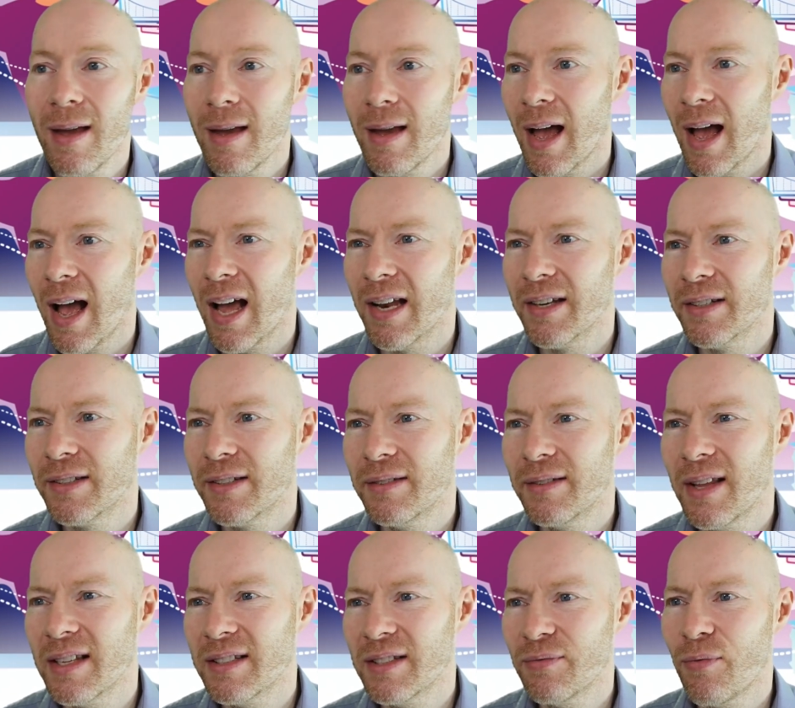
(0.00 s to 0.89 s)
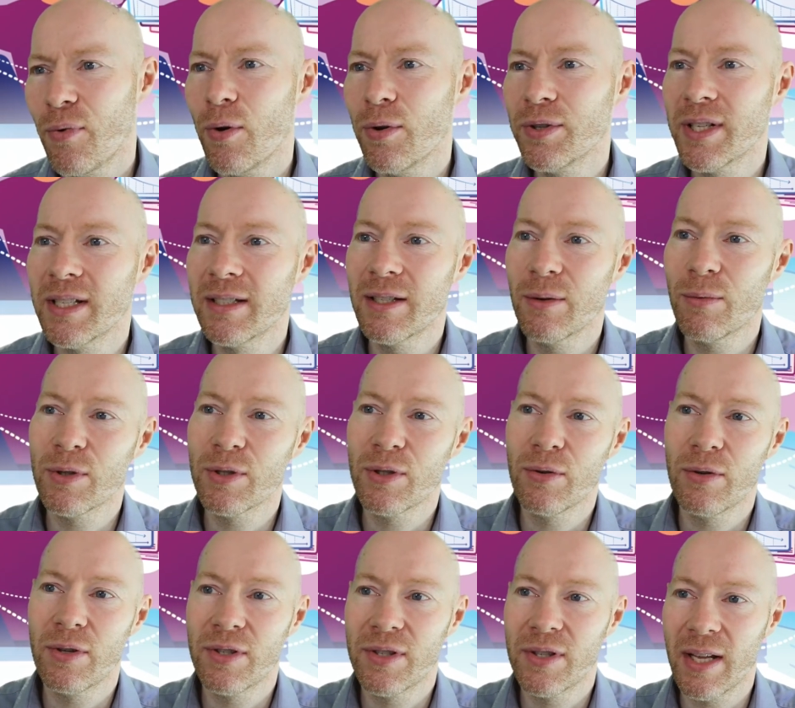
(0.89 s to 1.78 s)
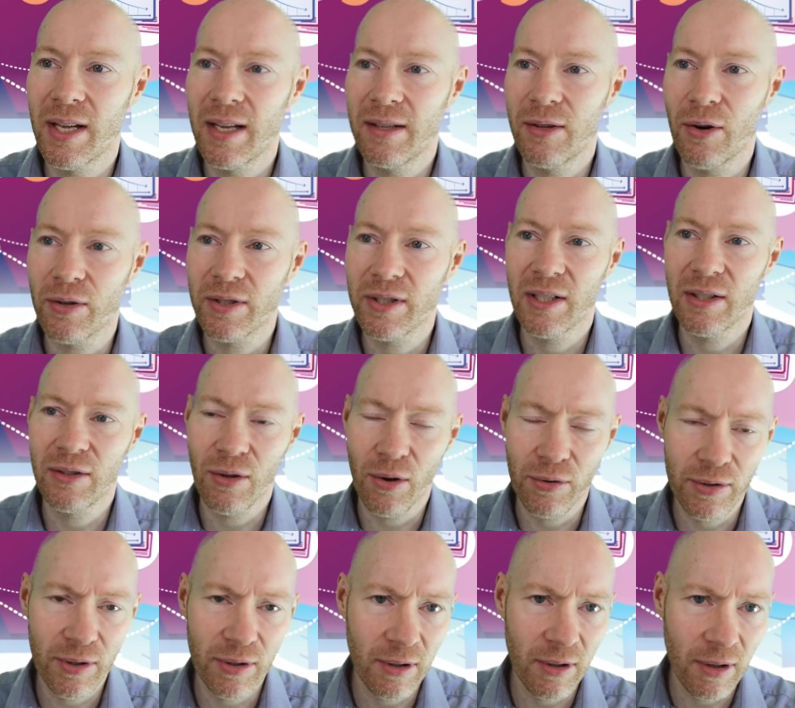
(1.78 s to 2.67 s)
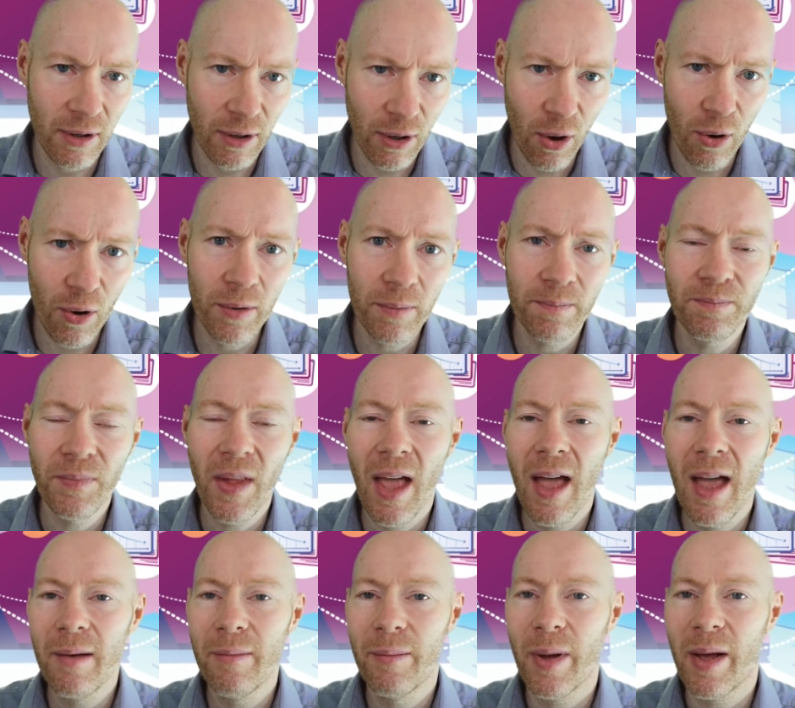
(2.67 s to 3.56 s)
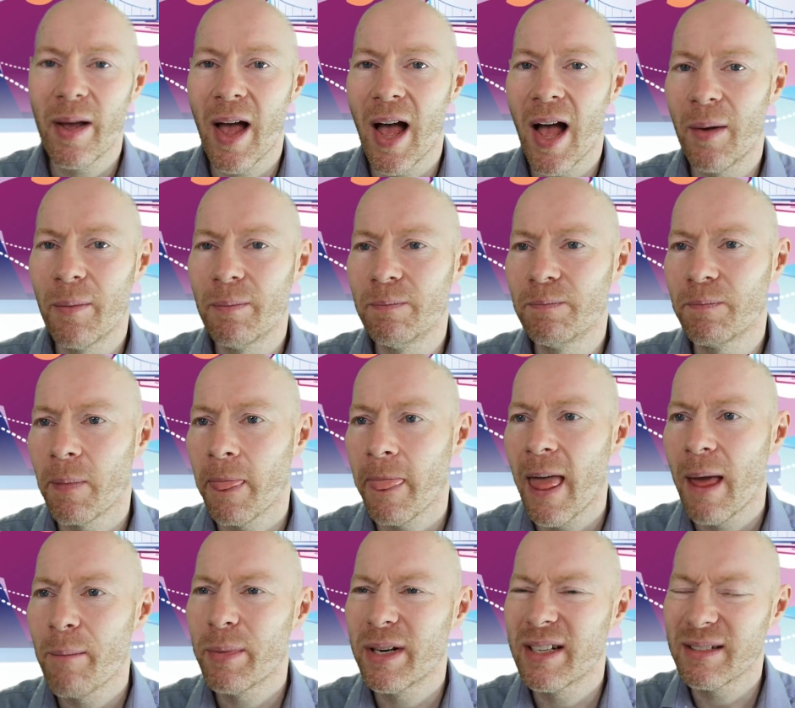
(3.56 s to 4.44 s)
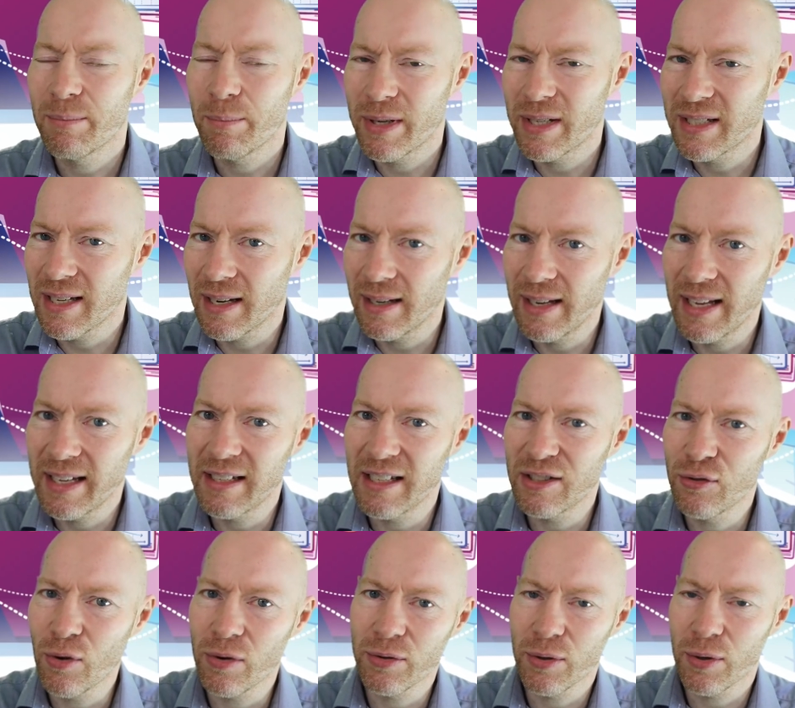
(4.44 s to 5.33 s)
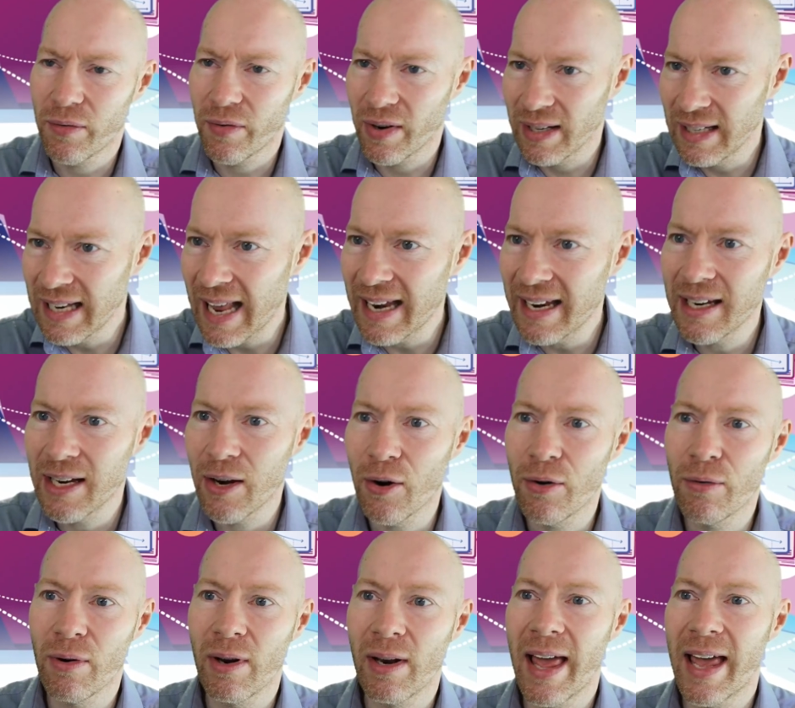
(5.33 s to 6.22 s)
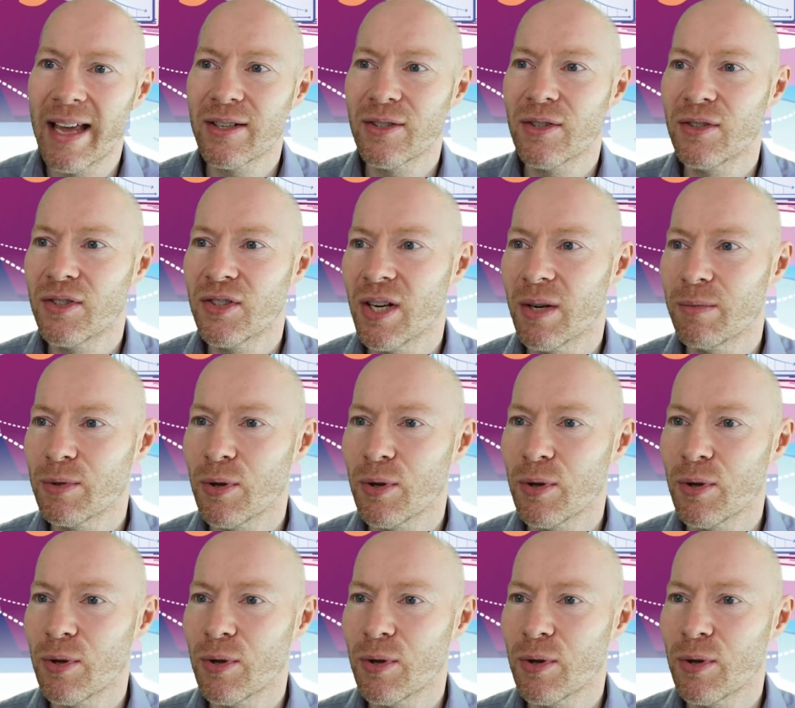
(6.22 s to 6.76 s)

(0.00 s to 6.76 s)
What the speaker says: And this falls into what's known as the Yerkes-Dodson law, but it's not sort of a linear relationship.